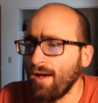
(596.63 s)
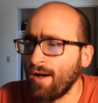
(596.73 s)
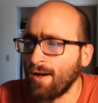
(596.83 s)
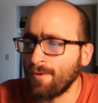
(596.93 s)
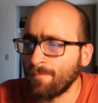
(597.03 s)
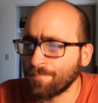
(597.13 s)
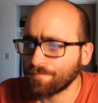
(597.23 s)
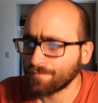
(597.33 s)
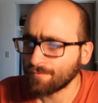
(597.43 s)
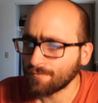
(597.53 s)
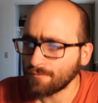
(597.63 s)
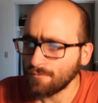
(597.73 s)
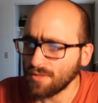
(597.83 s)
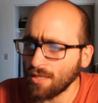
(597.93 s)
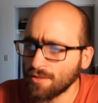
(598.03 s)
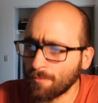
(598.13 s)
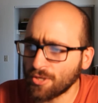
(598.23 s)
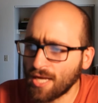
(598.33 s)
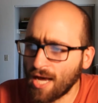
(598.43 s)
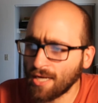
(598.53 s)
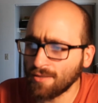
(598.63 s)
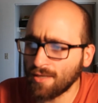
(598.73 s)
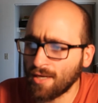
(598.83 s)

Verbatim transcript: Um, number nine,